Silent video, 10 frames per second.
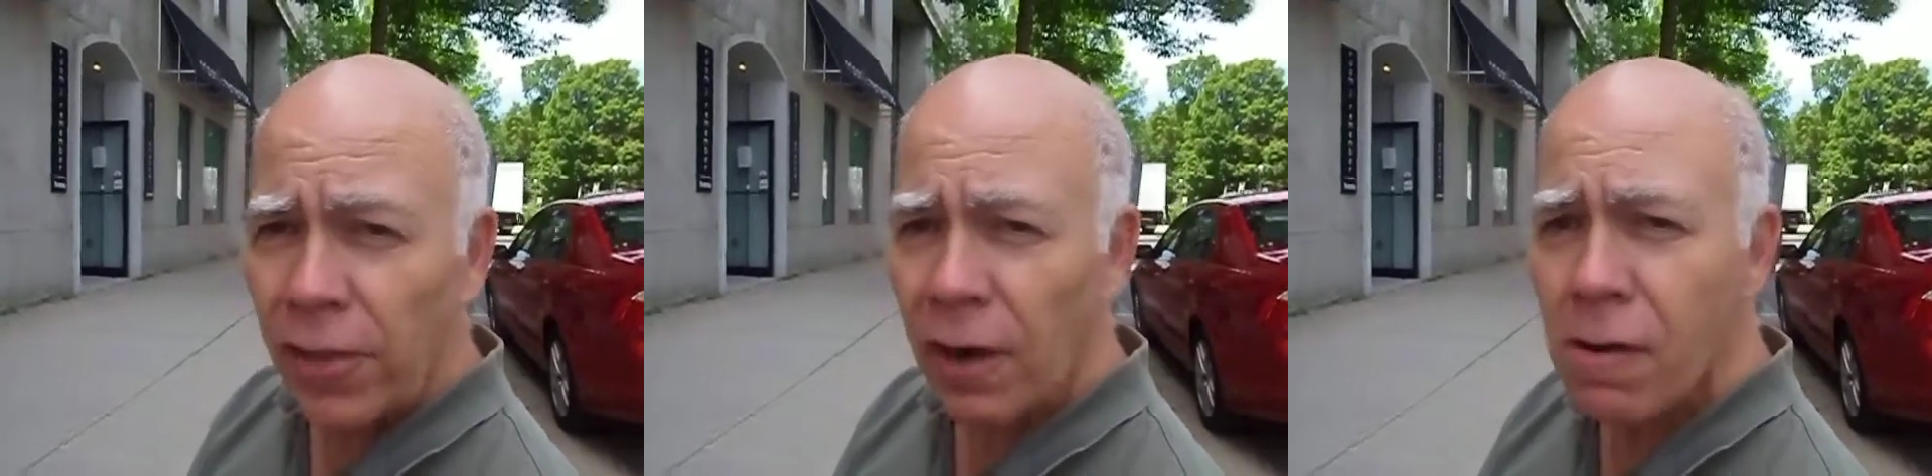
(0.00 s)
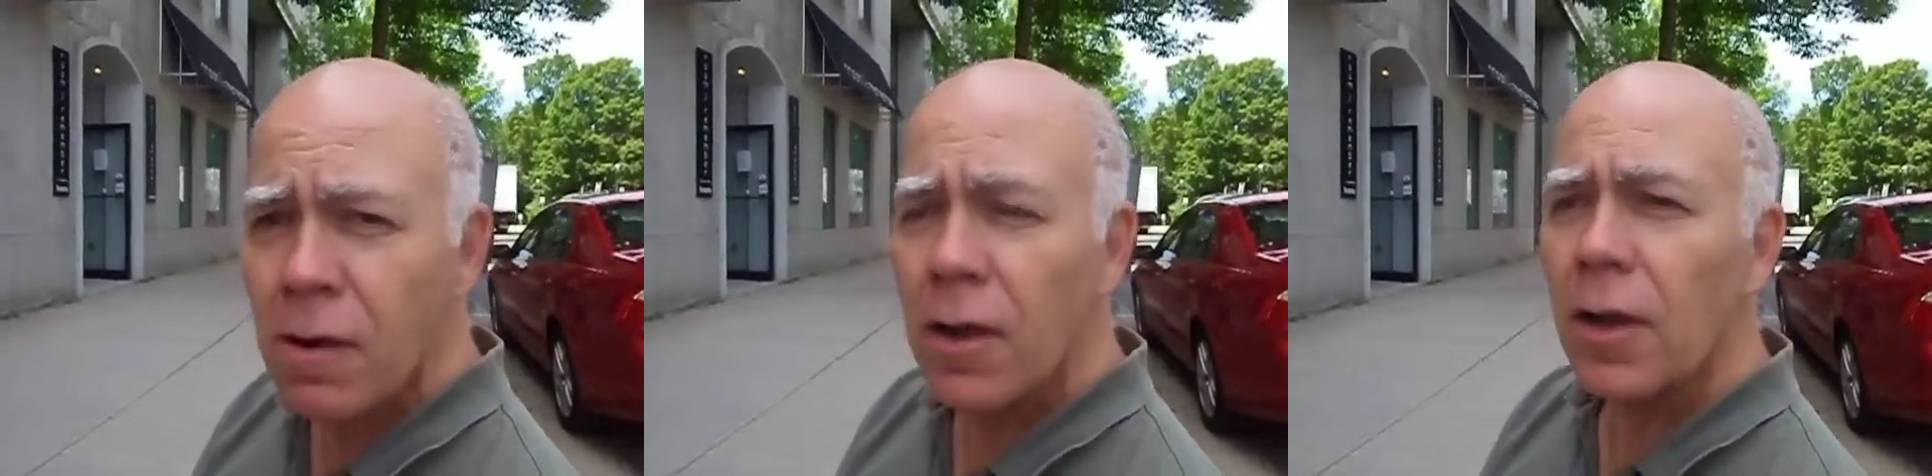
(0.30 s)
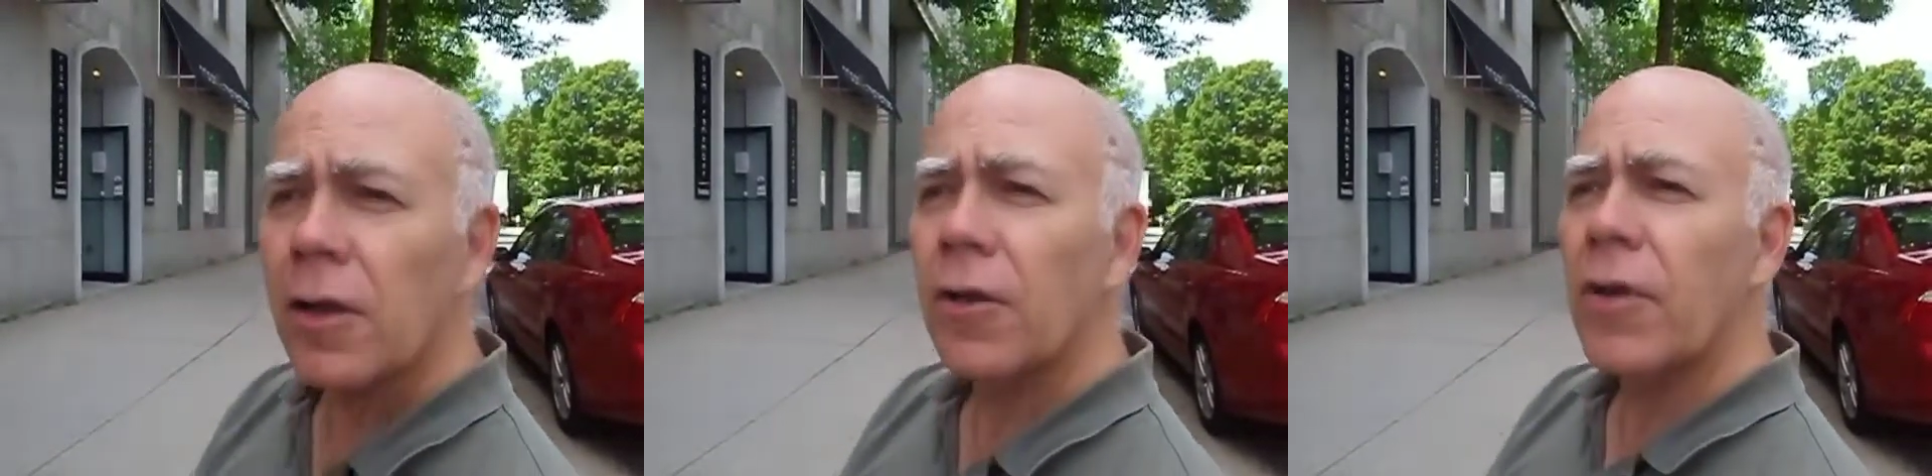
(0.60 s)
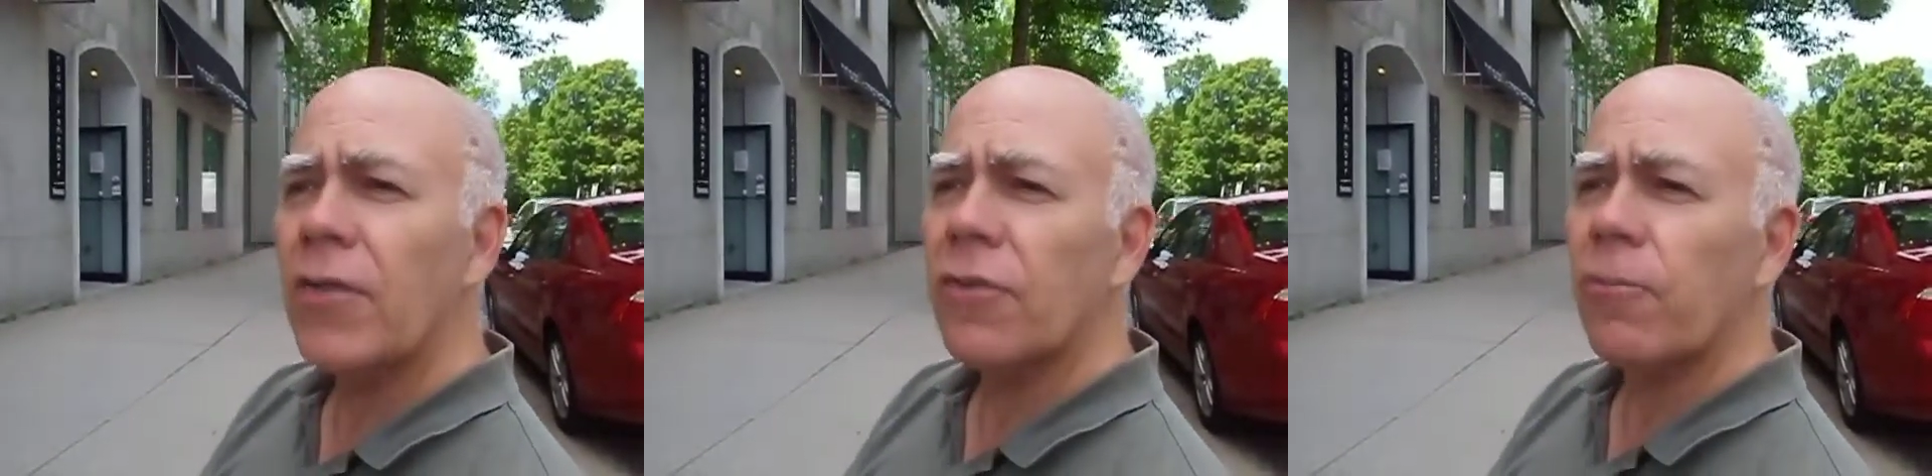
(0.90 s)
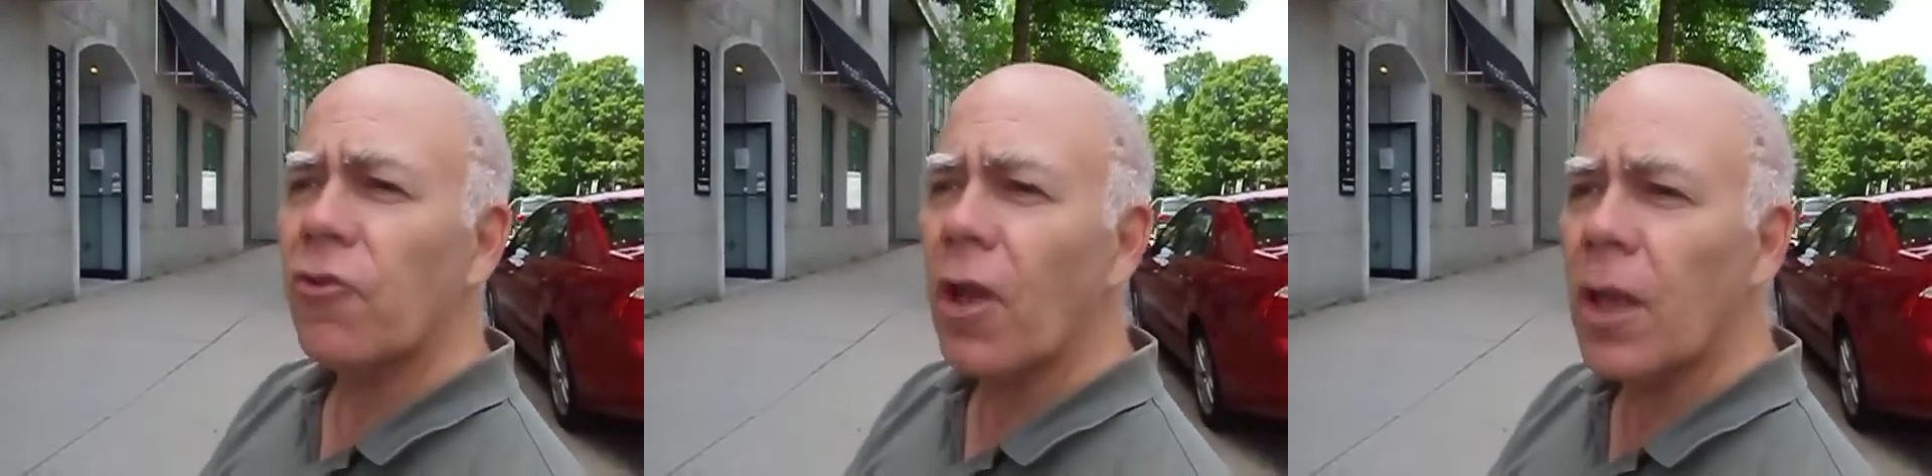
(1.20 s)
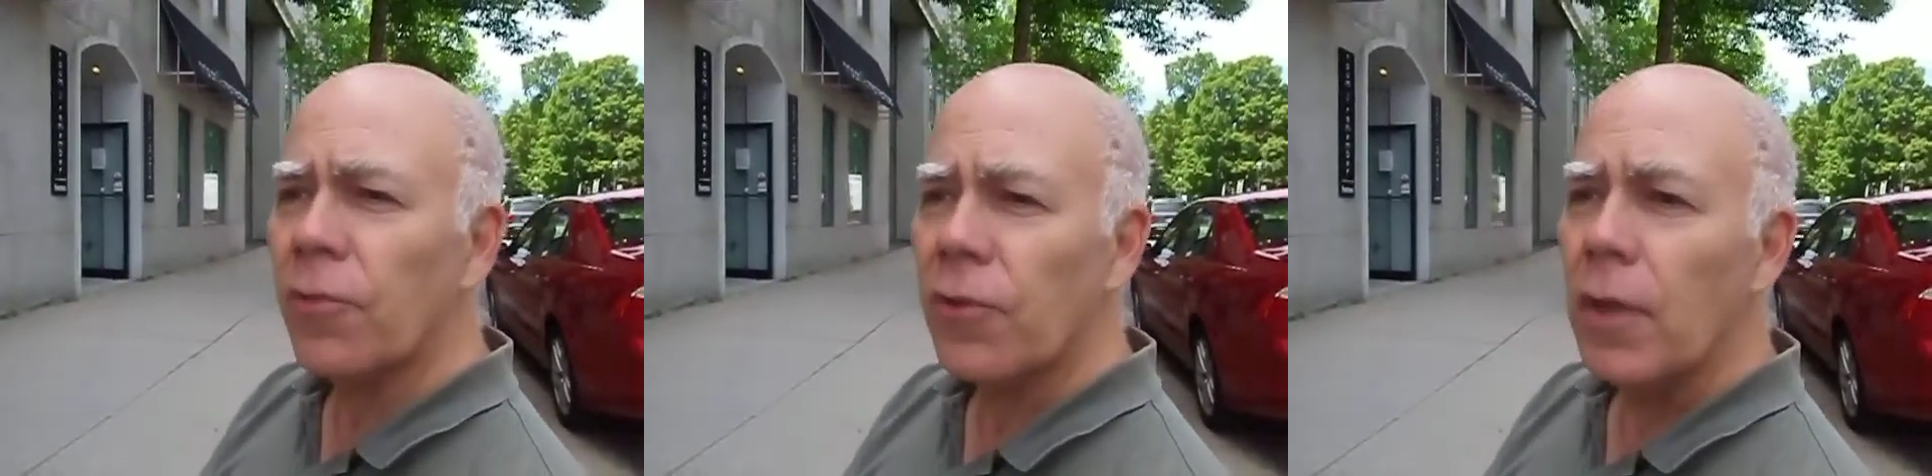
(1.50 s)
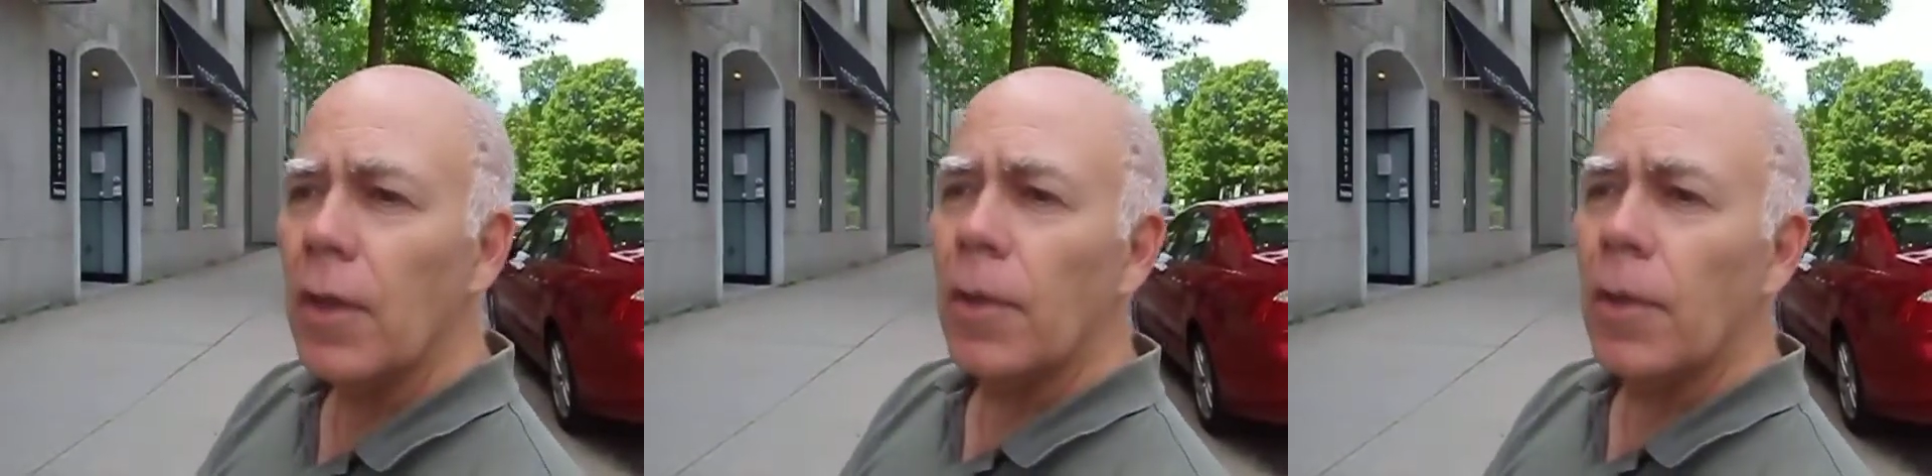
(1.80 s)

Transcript: there, create some jobs.